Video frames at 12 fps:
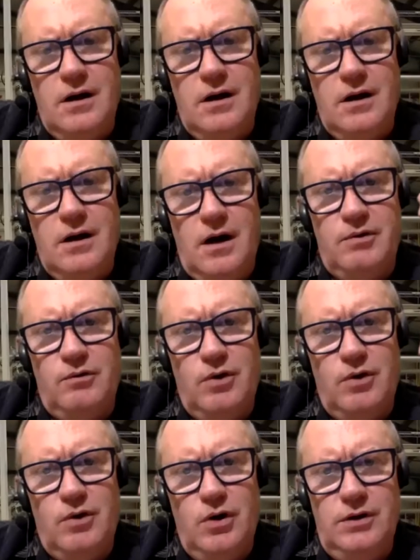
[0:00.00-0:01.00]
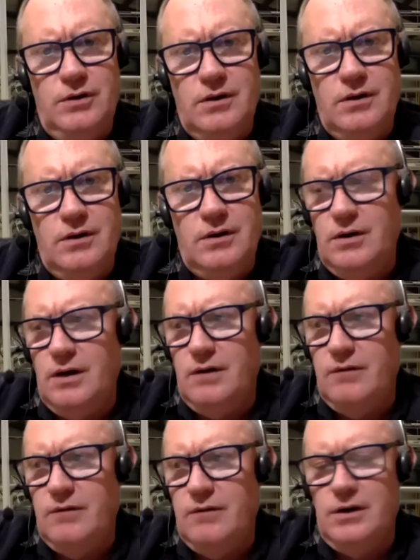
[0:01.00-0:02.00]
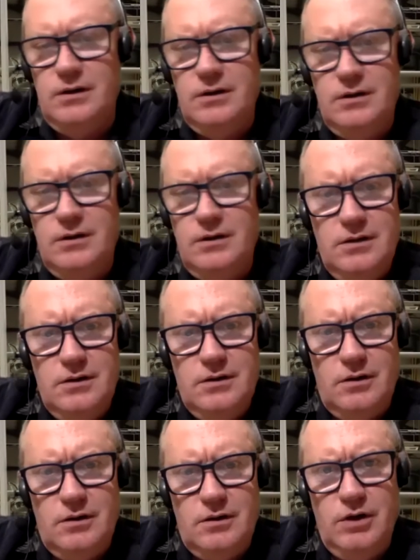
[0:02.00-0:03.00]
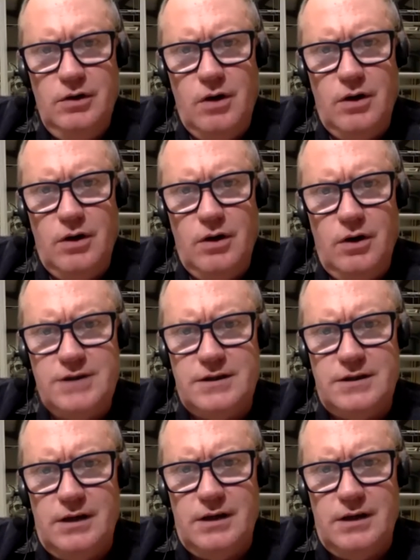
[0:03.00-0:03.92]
up the road, you have where you are in Austin.